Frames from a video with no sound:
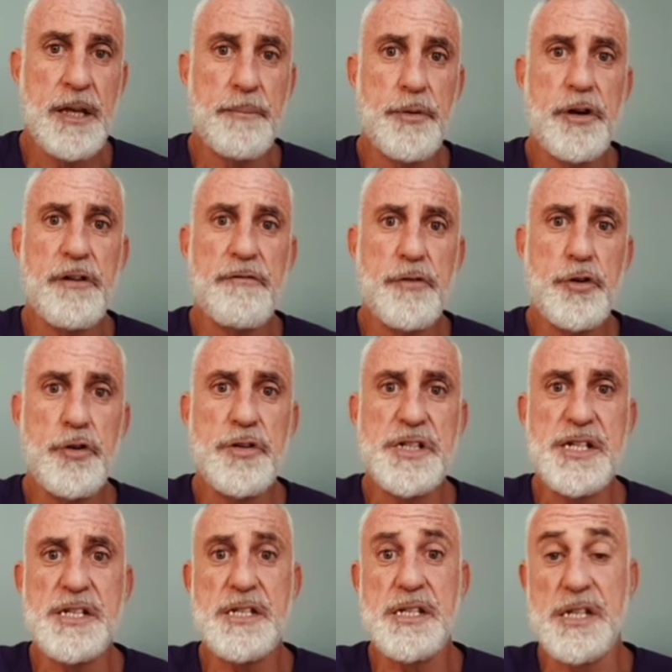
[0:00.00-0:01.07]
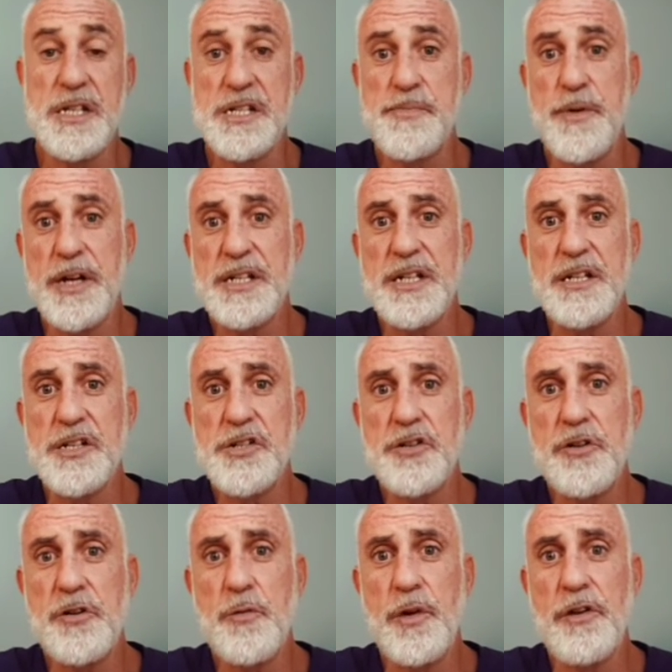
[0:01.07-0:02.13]
In the book of Luke, Jesus expressed
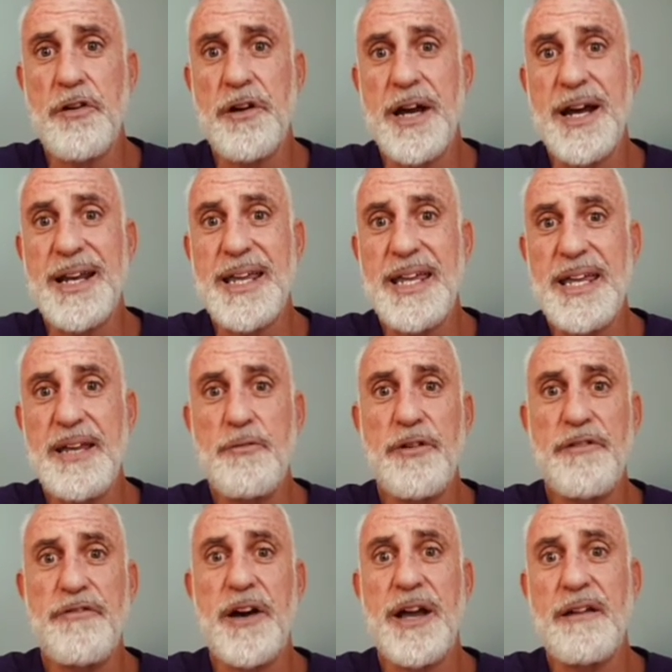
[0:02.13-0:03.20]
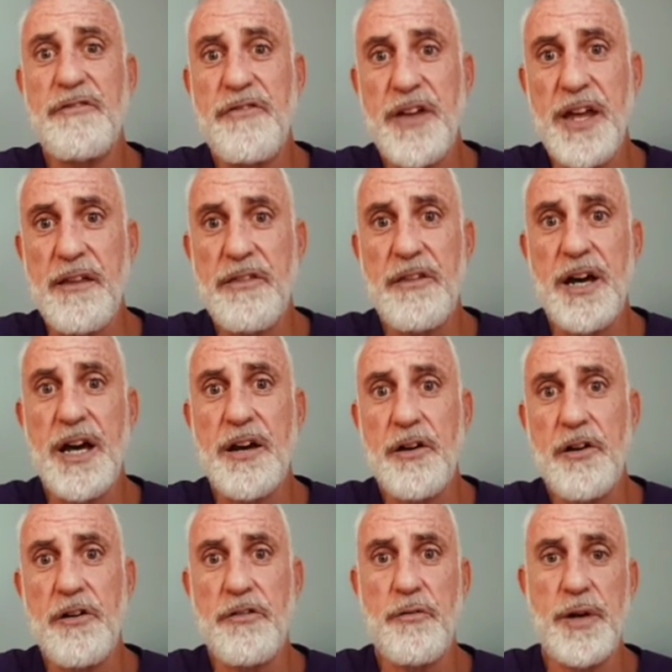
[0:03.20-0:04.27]
concern whether or not he would find faith on
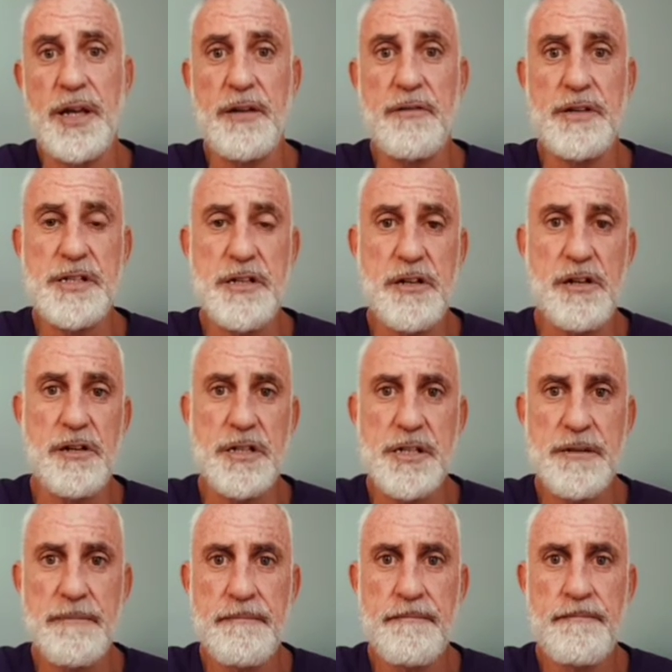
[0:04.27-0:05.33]
earth when he returns.